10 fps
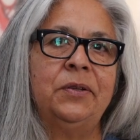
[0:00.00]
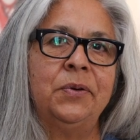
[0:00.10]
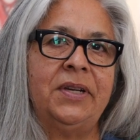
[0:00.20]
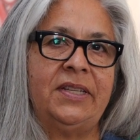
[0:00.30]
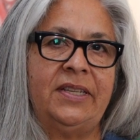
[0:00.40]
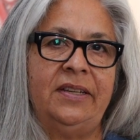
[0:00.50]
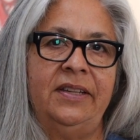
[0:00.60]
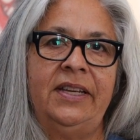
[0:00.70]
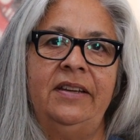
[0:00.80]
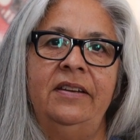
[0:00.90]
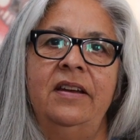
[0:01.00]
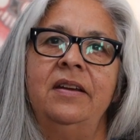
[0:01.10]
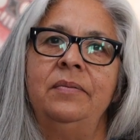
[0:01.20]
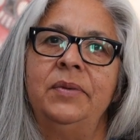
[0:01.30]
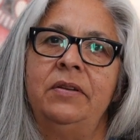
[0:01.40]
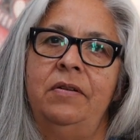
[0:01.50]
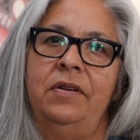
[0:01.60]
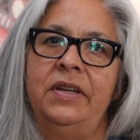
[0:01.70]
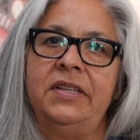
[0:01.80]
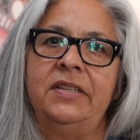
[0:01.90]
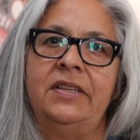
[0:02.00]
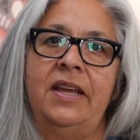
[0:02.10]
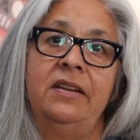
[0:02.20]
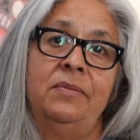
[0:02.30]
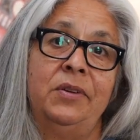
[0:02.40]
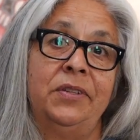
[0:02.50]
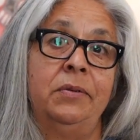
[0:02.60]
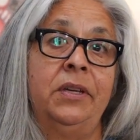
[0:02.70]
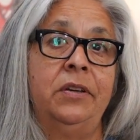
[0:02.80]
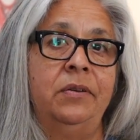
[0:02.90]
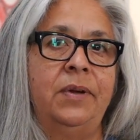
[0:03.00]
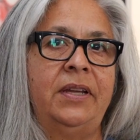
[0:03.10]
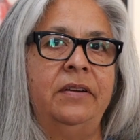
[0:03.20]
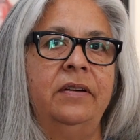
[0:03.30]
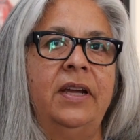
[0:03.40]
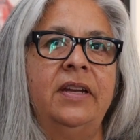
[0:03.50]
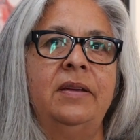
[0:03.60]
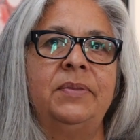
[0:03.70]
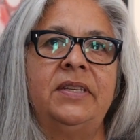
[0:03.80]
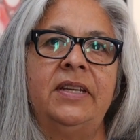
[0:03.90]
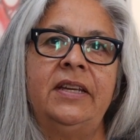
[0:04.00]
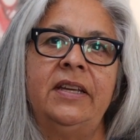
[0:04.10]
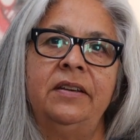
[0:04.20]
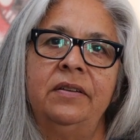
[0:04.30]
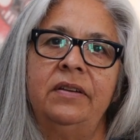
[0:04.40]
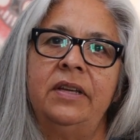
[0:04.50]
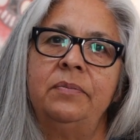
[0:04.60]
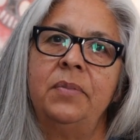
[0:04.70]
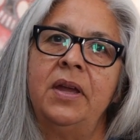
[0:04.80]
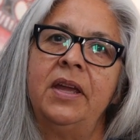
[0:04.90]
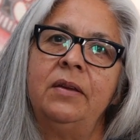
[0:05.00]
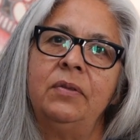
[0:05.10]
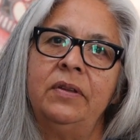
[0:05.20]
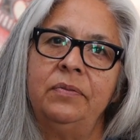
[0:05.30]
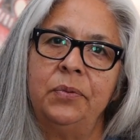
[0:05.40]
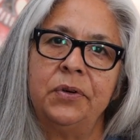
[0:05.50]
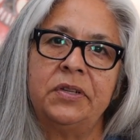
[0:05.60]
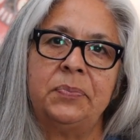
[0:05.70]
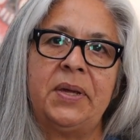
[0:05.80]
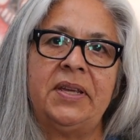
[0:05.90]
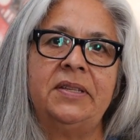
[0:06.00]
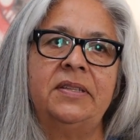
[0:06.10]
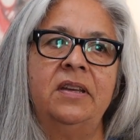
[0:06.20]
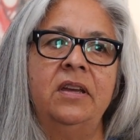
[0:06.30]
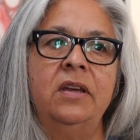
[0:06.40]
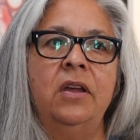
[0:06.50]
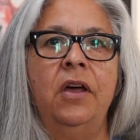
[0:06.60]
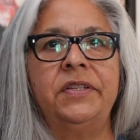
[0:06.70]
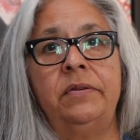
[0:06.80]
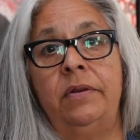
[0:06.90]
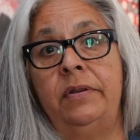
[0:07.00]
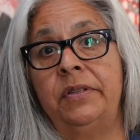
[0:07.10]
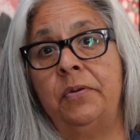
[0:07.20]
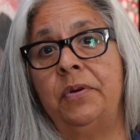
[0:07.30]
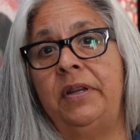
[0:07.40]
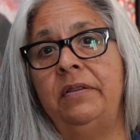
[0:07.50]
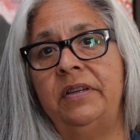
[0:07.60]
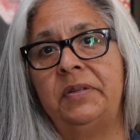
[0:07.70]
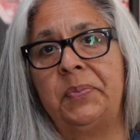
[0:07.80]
Laurie Steelink. I'm an artist and I'm also a curator, and I'm sitting here in my live workspace, also known as Cornelius